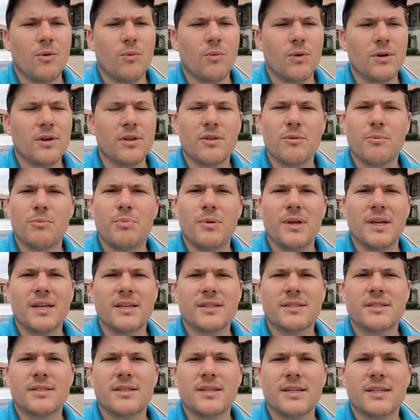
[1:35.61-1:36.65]
one of the
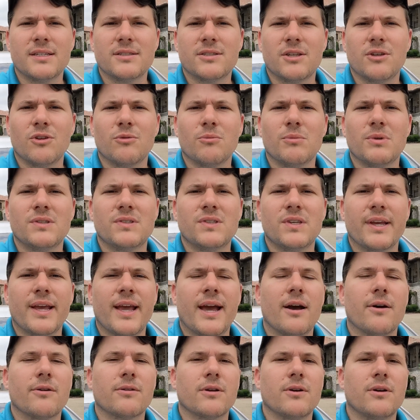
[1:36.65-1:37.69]
biggest things that you're missing
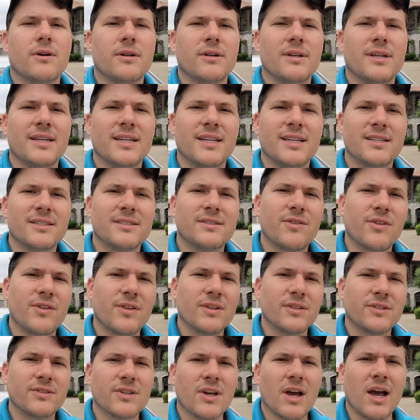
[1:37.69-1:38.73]
out on is the
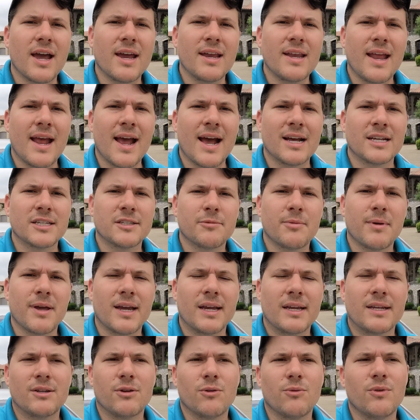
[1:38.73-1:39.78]
design
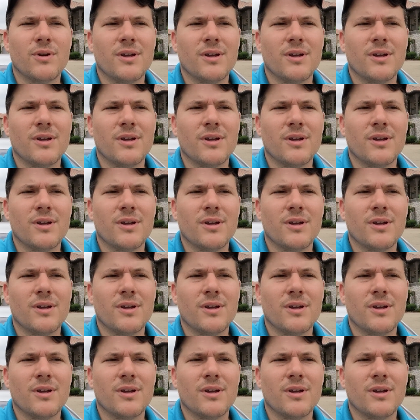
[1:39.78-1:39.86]
aspect.